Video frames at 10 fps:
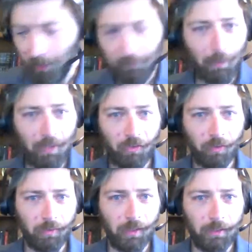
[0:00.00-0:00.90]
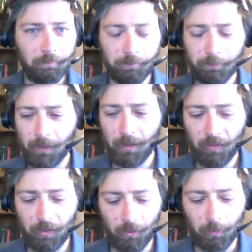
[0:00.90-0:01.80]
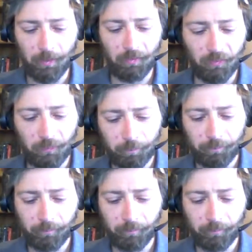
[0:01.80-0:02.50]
Otherwise, I'll be giving a little bit of